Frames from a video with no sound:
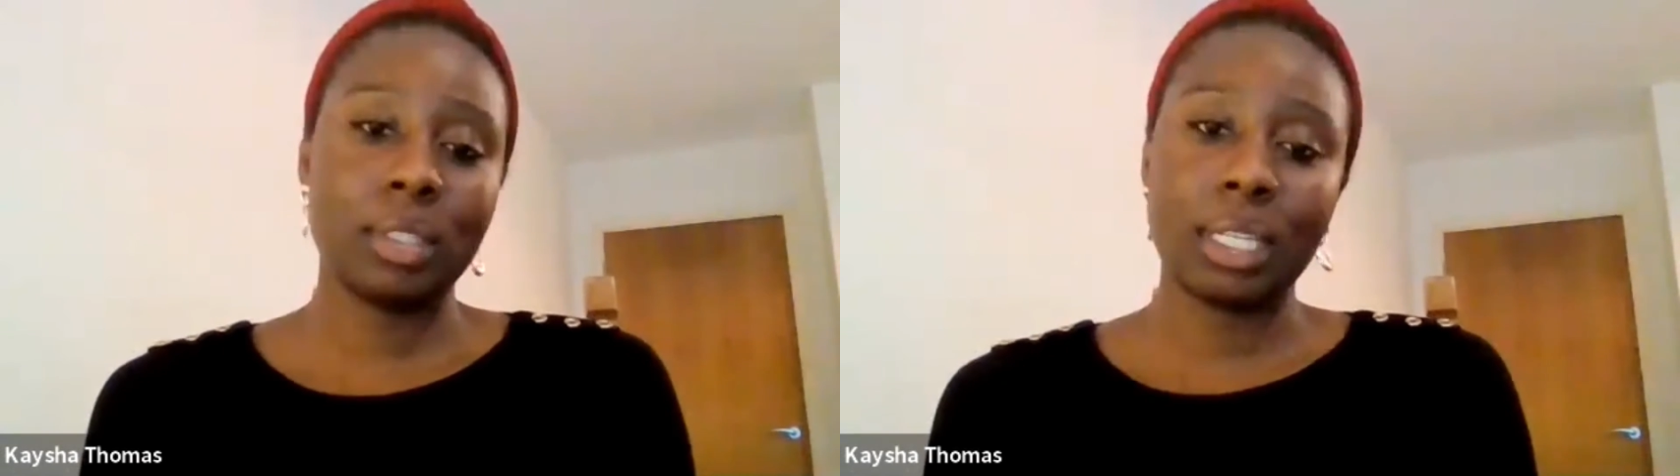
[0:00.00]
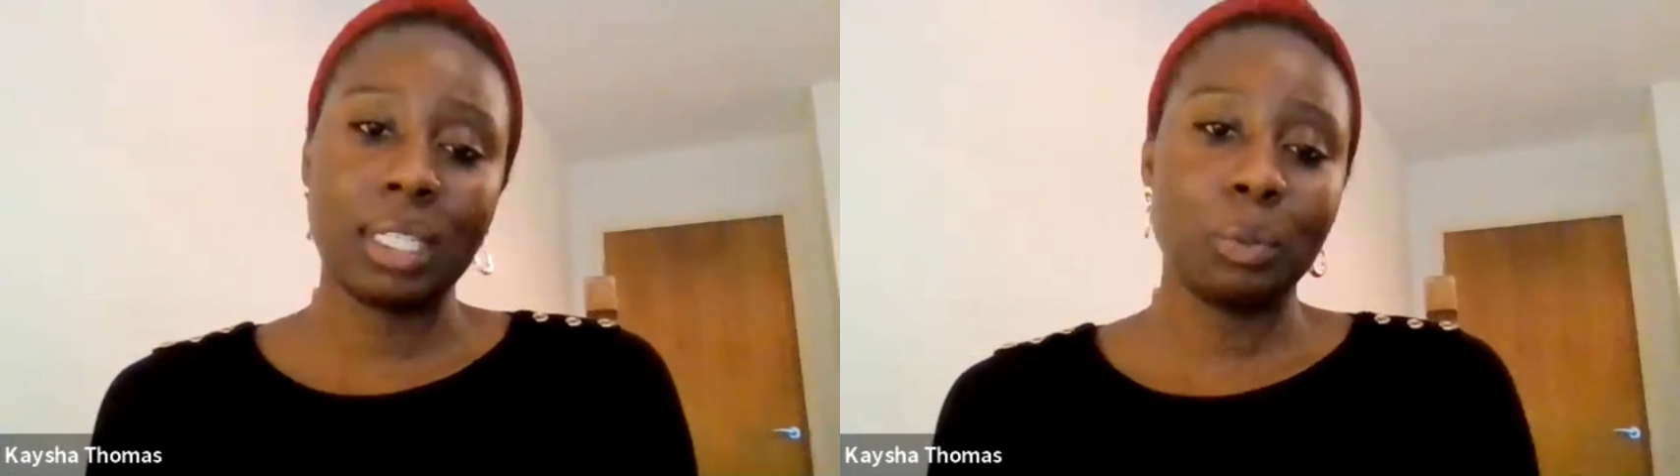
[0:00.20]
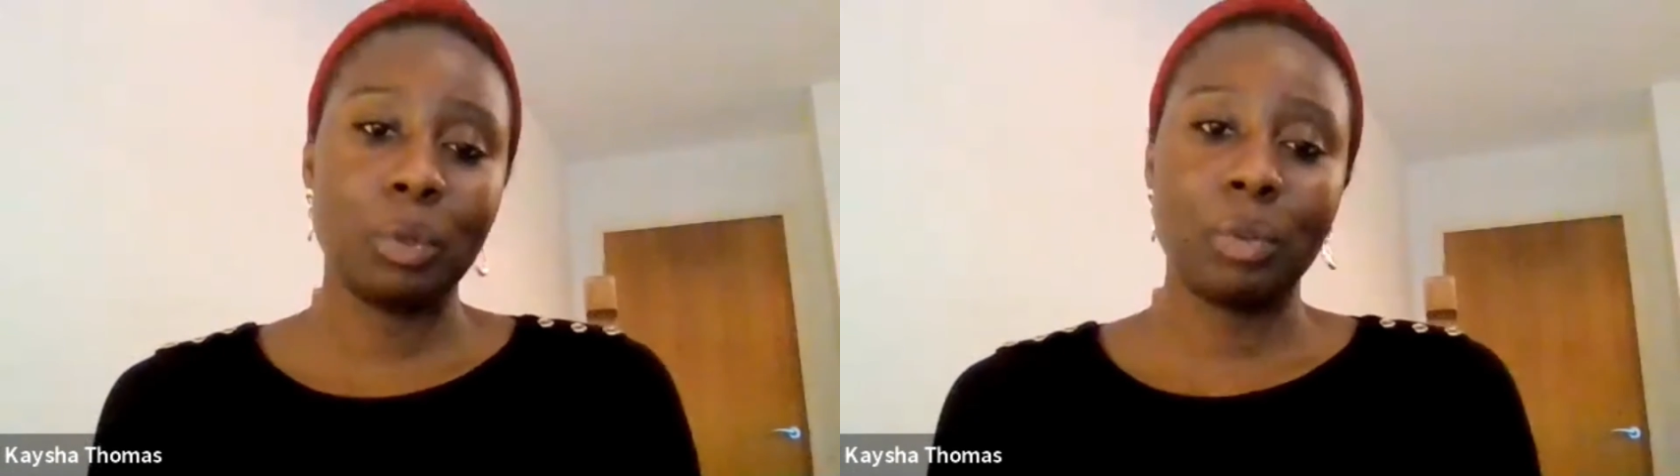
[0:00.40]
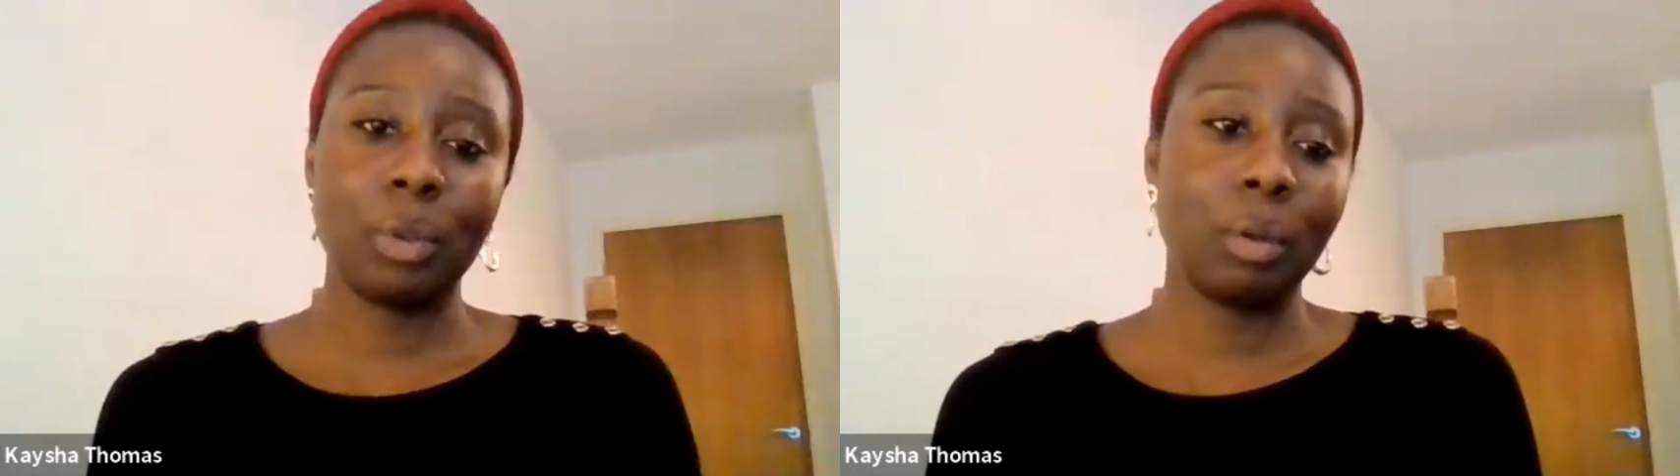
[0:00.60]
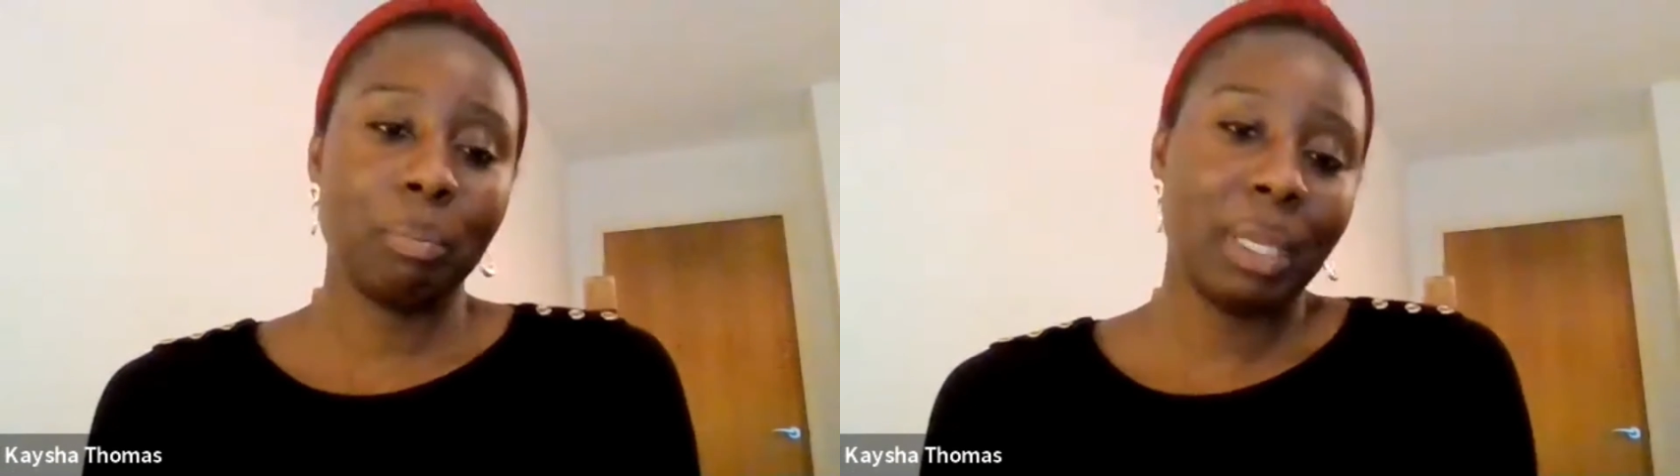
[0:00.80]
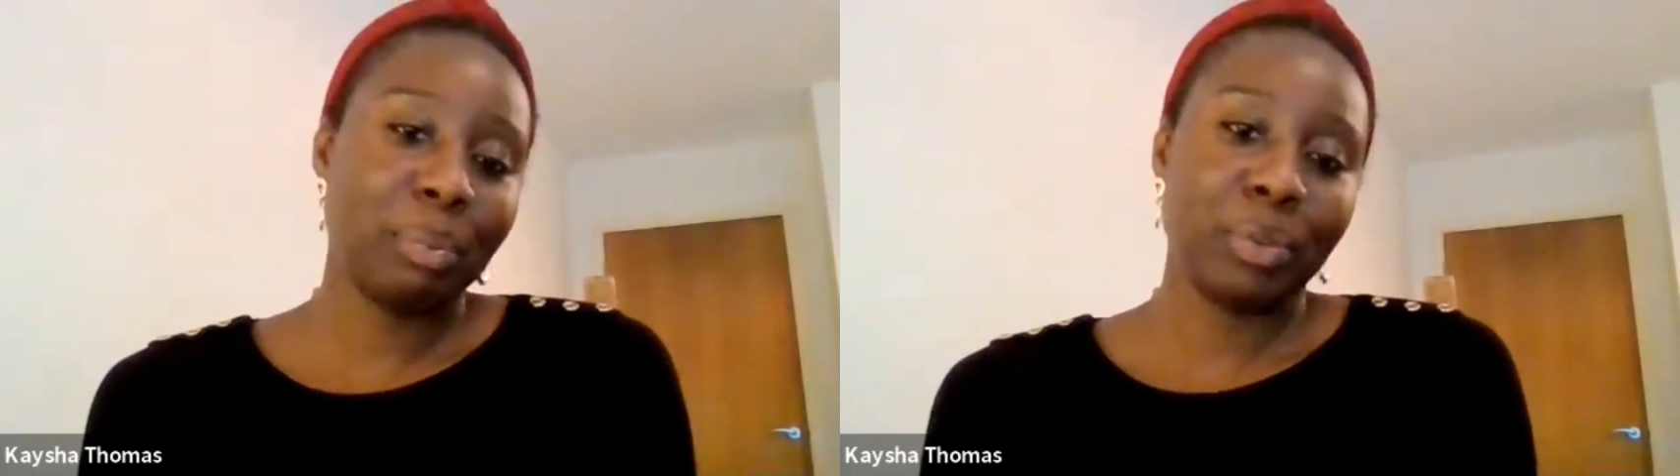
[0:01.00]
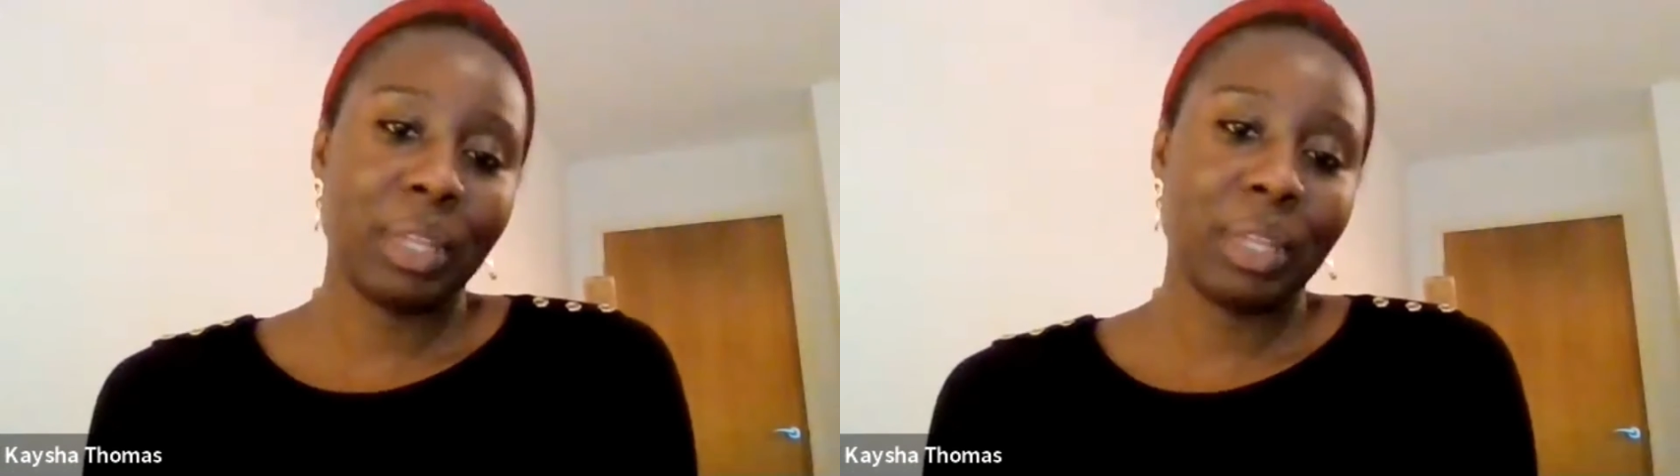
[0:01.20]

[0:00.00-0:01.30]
studied on people